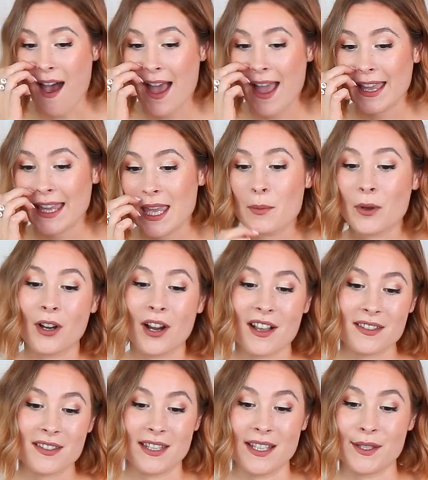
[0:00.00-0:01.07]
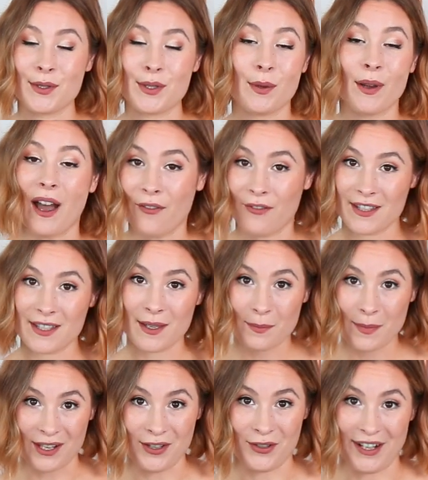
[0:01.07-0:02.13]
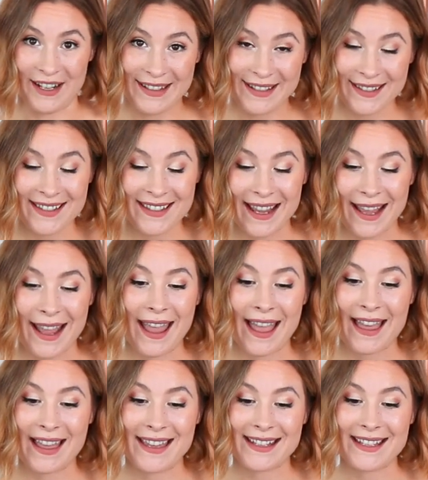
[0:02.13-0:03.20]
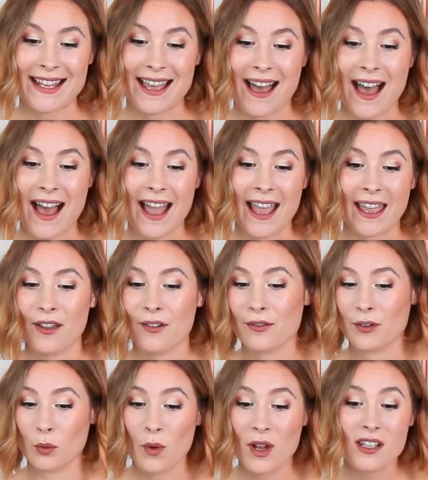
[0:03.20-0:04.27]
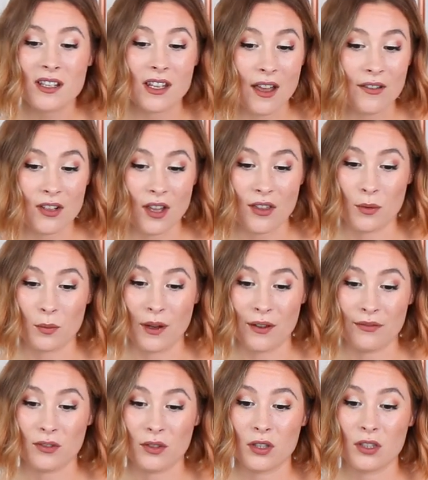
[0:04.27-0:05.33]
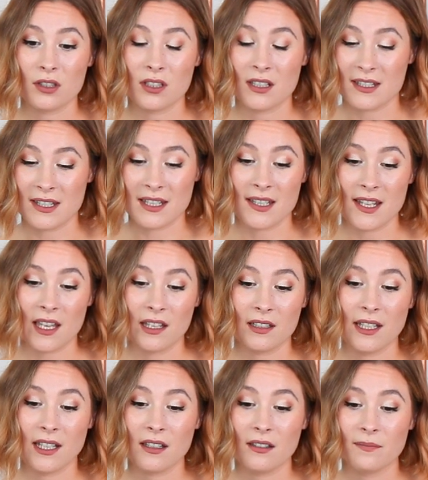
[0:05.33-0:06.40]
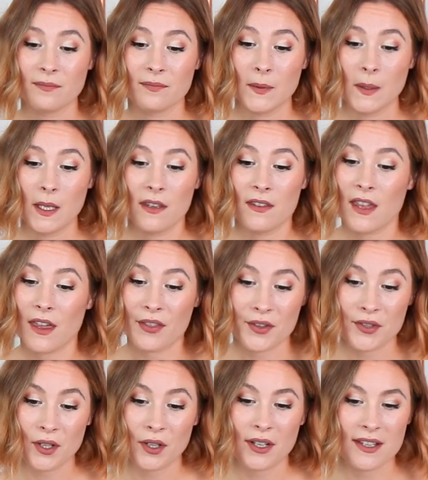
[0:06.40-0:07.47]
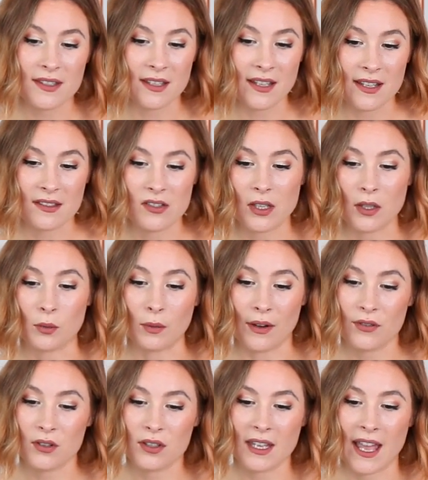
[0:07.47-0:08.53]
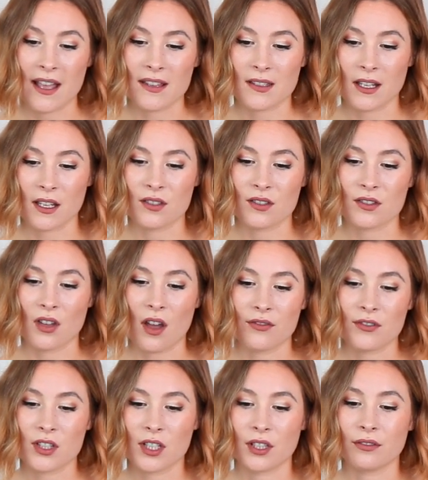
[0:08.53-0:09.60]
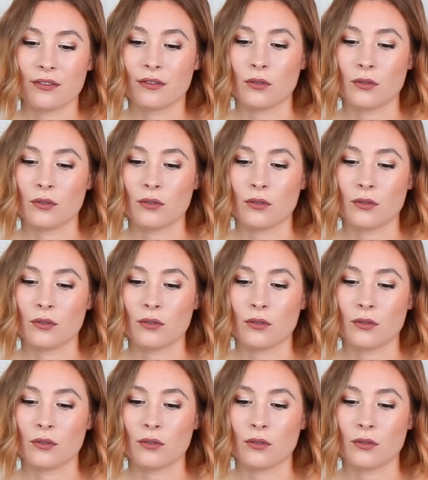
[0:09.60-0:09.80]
I came across these two outfits on Pinterest, and I, for one, loved all the ruffle detailing Yeah, this skirt isn't necessarily ruffled. It has like a softer